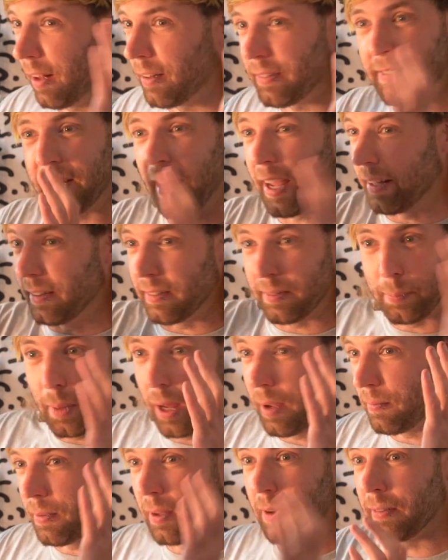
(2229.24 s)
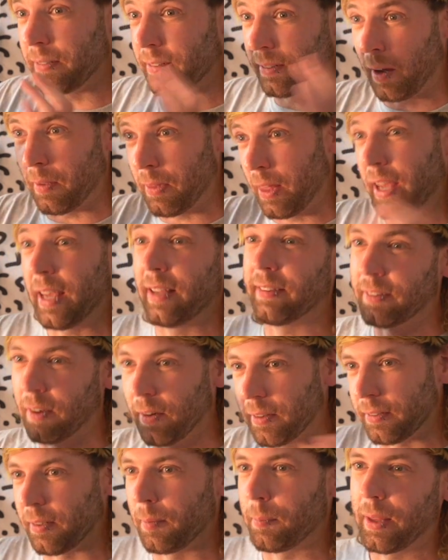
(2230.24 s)
I'll change my view so that he's
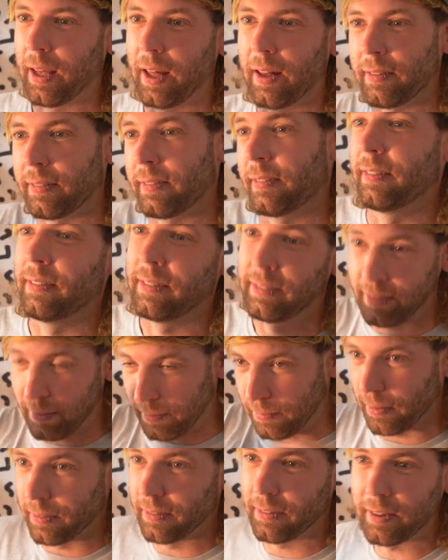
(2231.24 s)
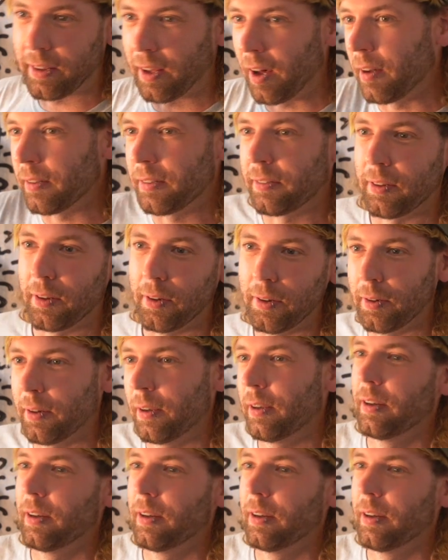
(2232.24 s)
got something else different to cut to.